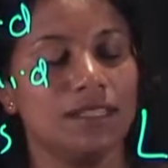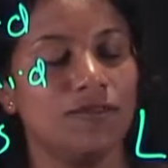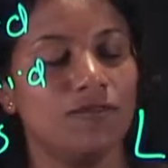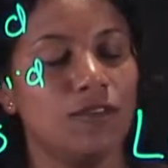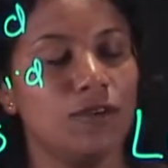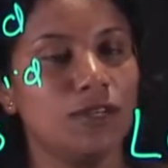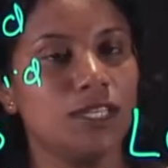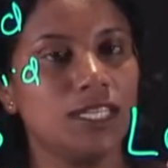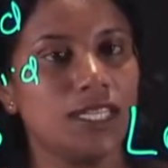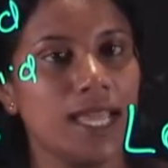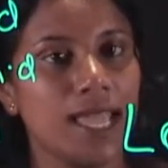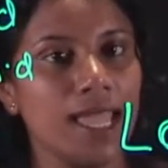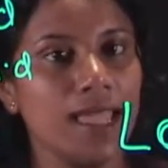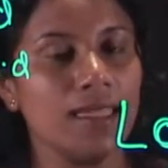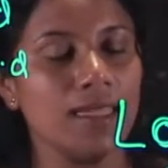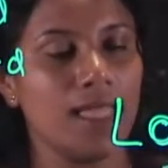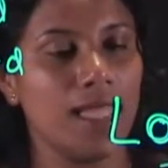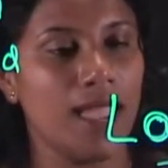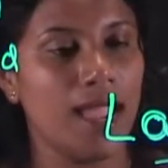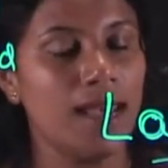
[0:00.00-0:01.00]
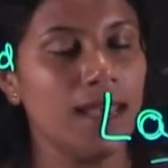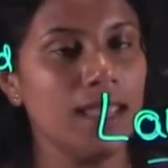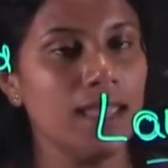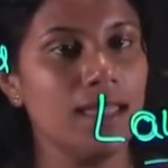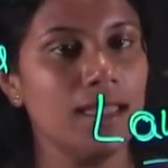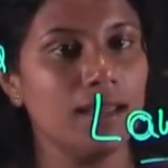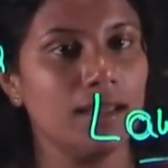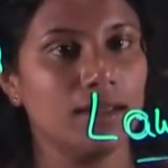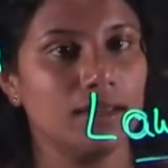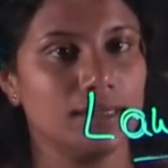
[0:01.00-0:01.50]
if you take
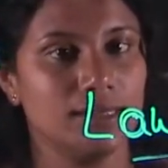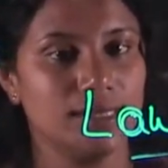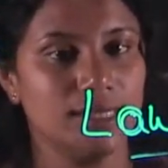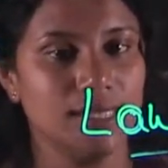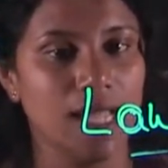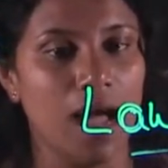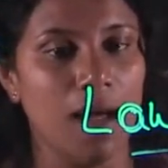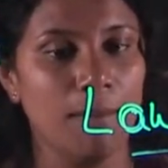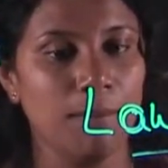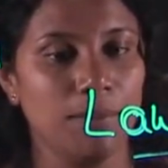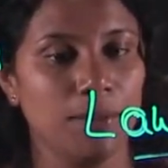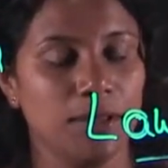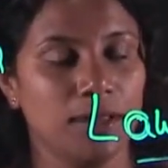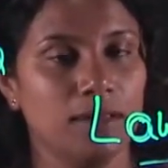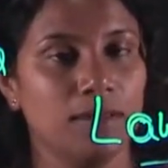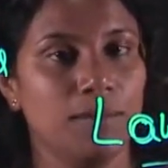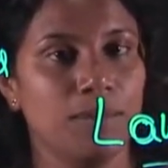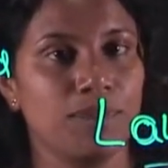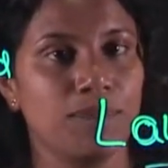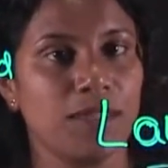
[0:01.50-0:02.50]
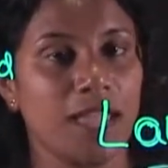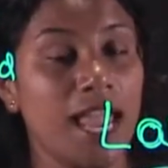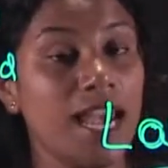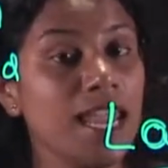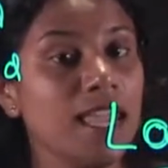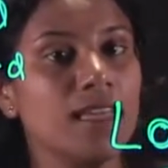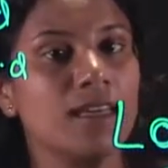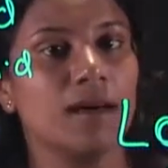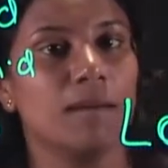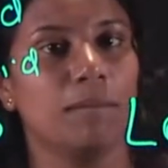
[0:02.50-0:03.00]
any sample,
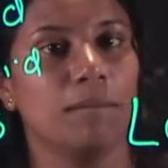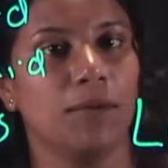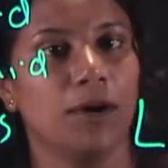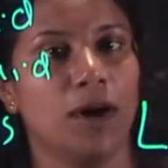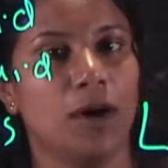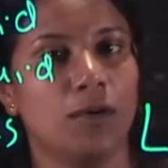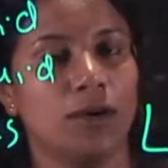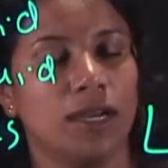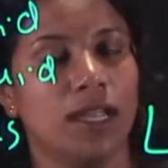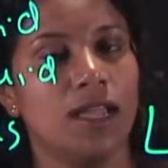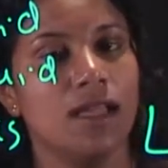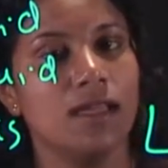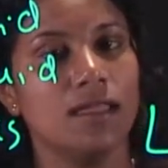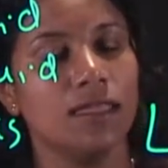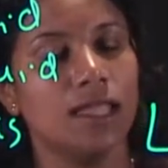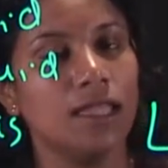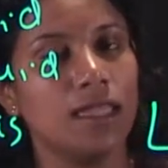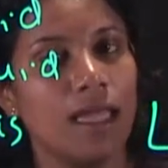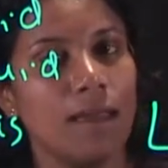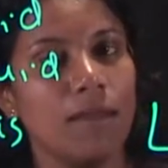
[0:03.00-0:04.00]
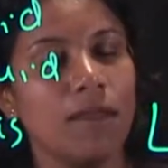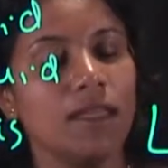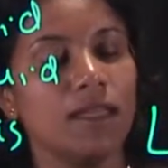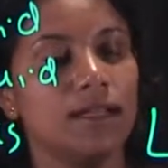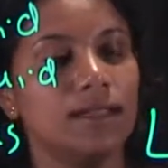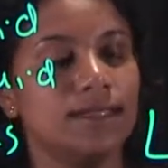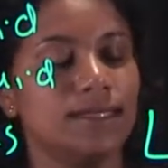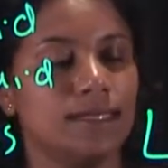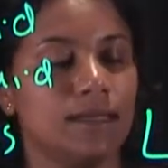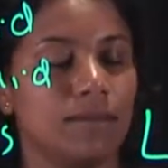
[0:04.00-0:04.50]
any compound, the
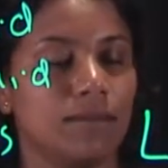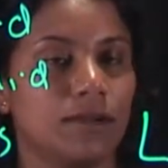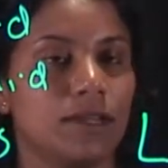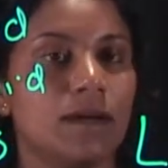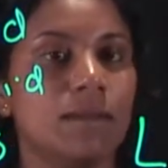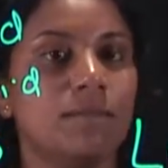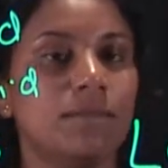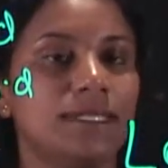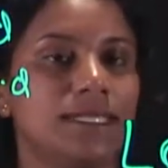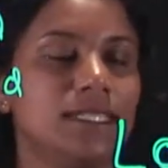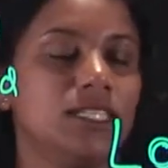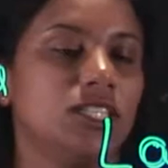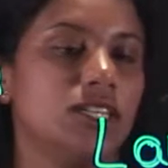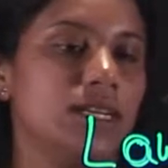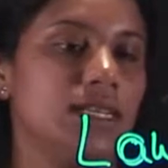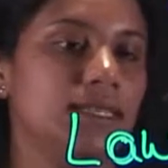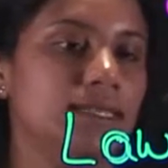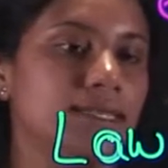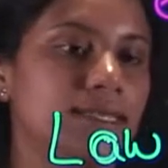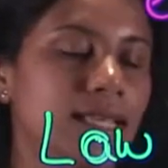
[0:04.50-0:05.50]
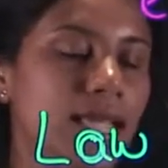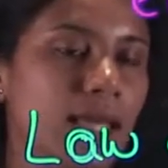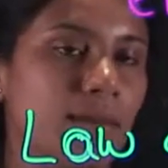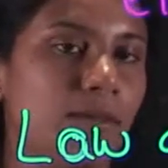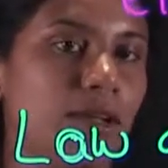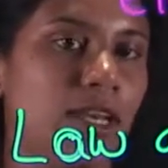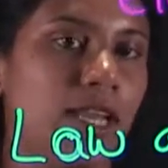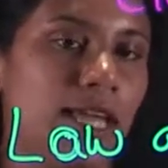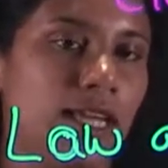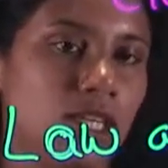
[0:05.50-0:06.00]
chemical composition is same.
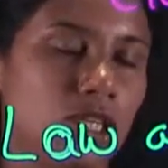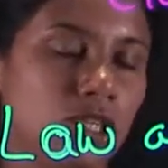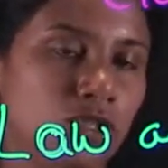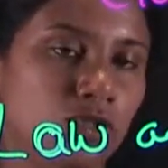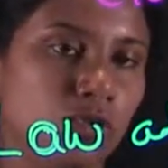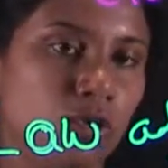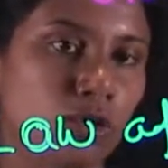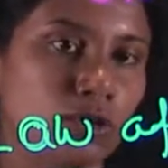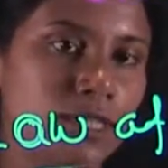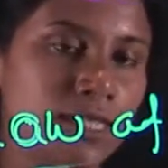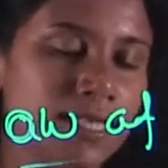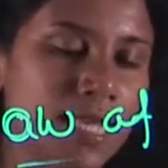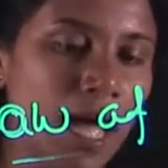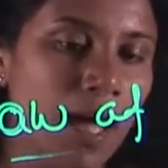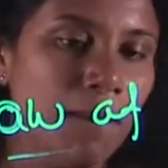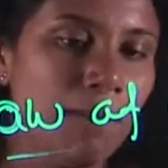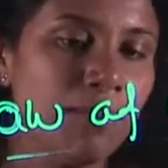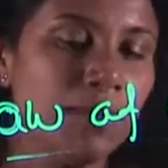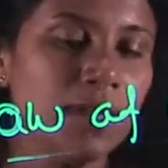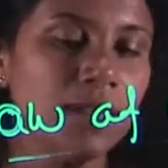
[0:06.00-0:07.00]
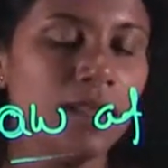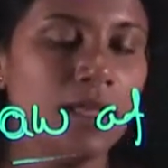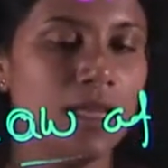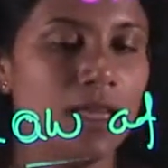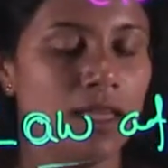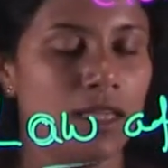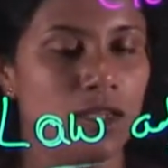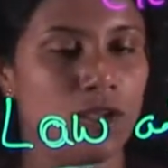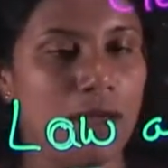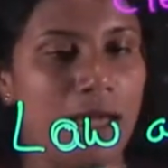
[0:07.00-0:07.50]
In H2O sample,
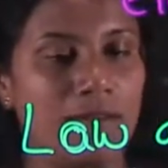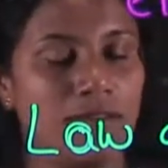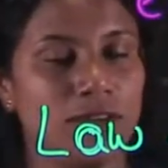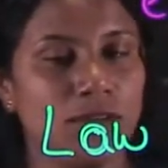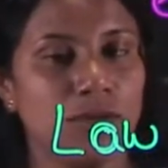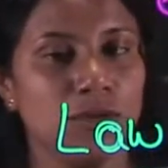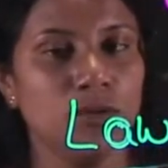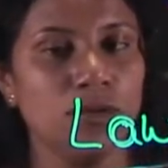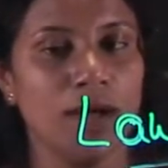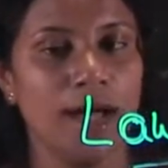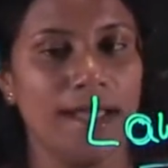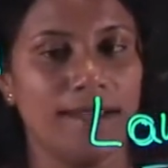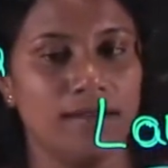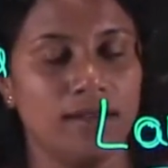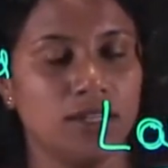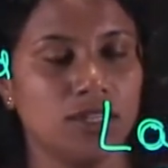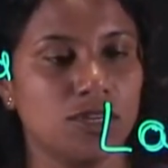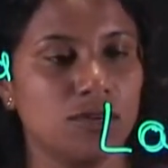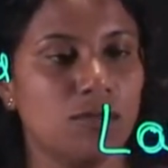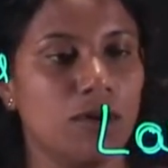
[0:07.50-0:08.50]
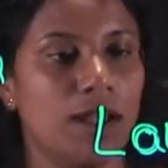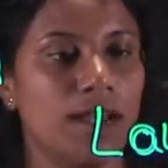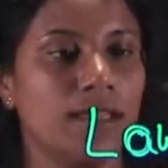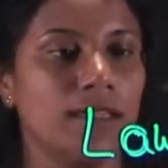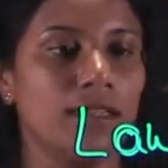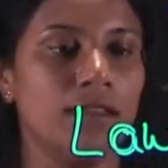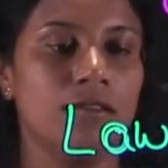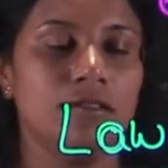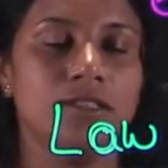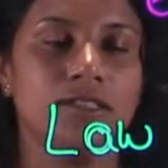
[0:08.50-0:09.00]
you have 2 hydrogen
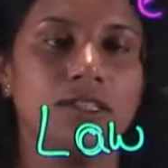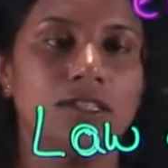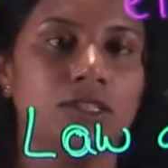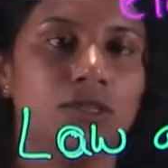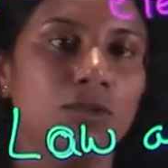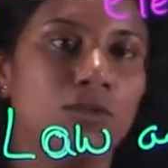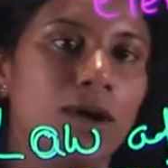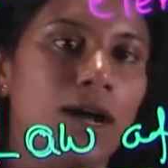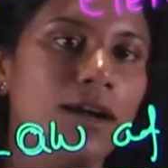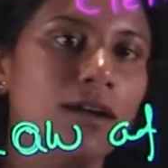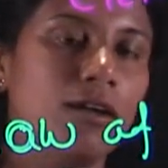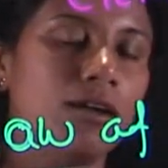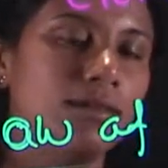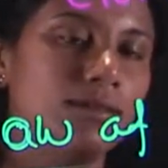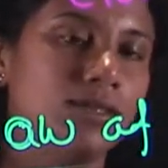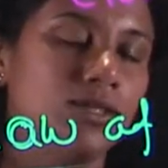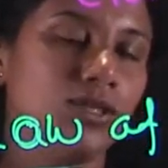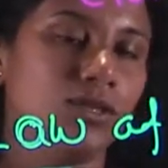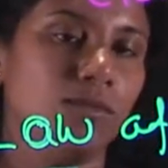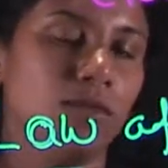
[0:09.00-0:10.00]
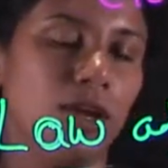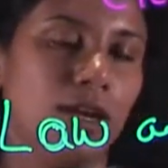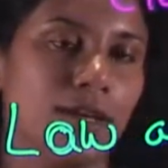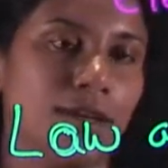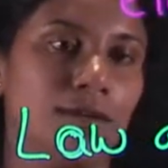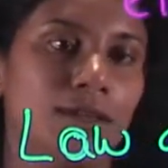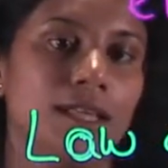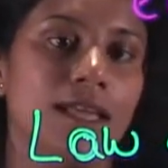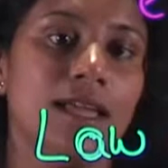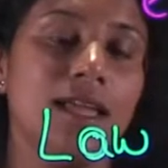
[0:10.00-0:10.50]
molecules to 1 oxygen
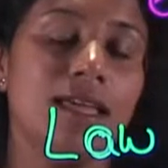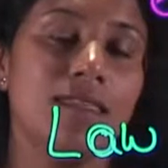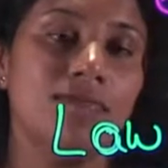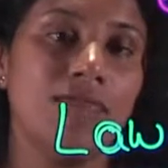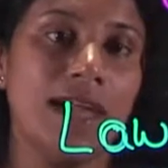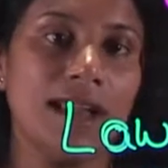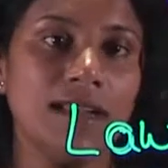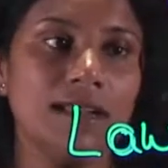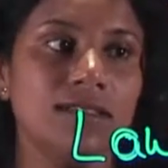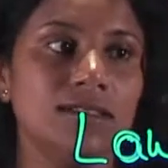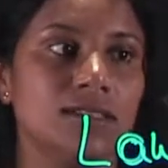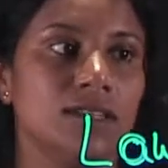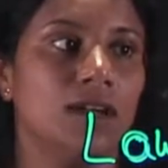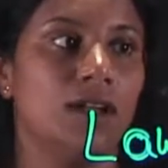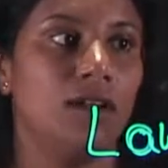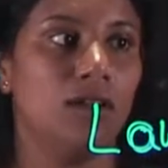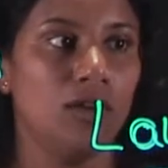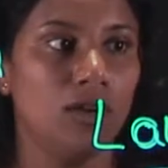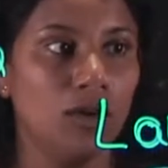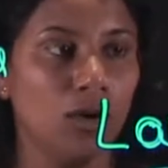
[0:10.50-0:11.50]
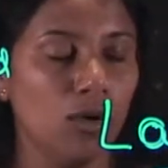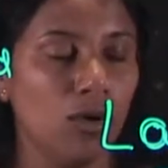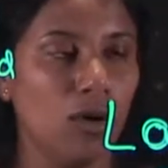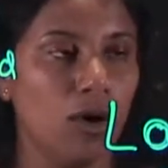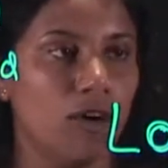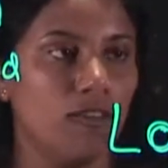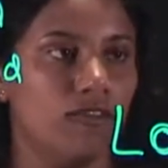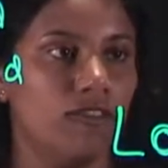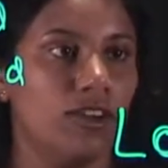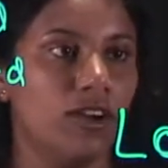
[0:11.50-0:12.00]
molecule. That is law
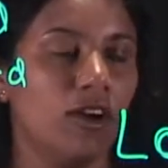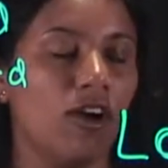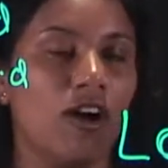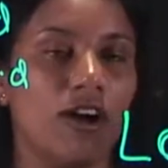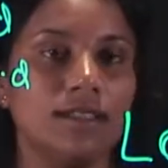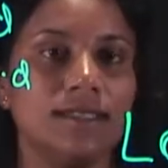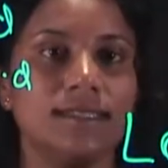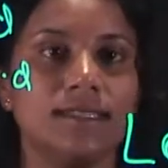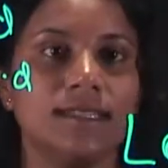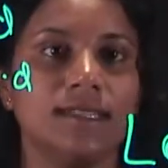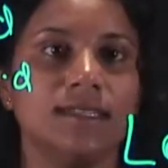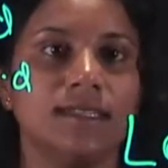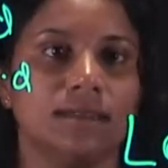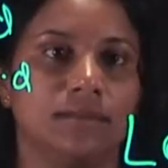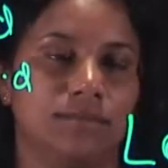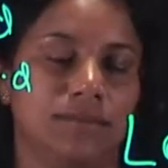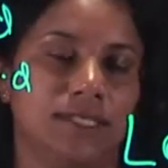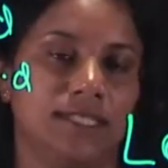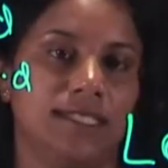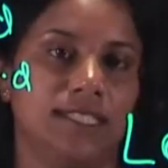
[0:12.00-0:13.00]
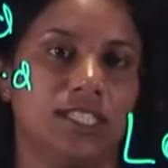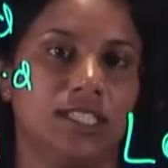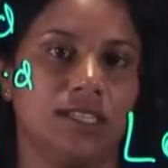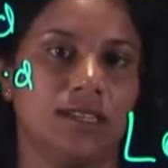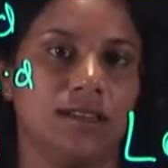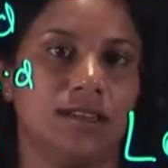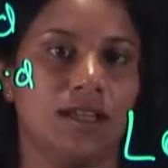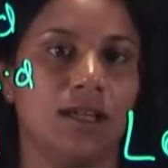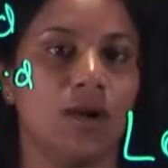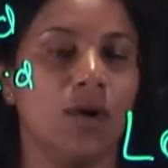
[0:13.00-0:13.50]
of constant
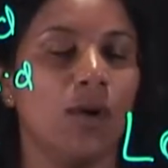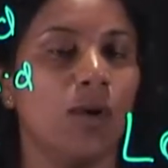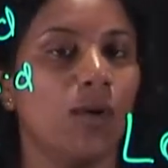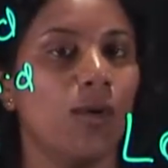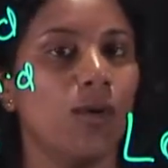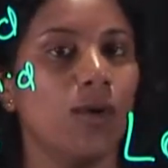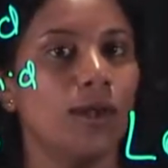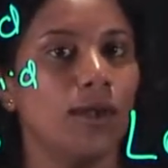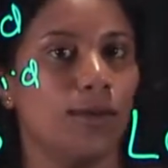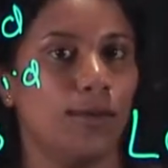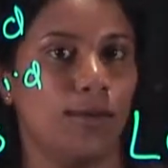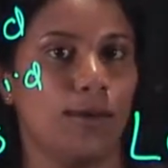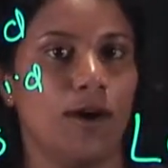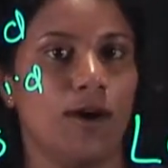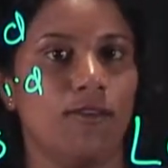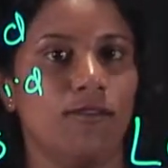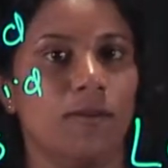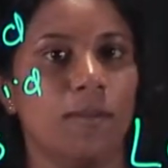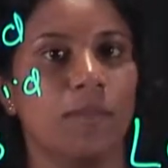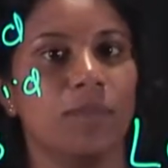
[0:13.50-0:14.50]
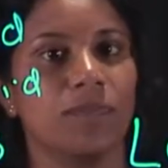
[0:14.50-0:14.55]
composition or law of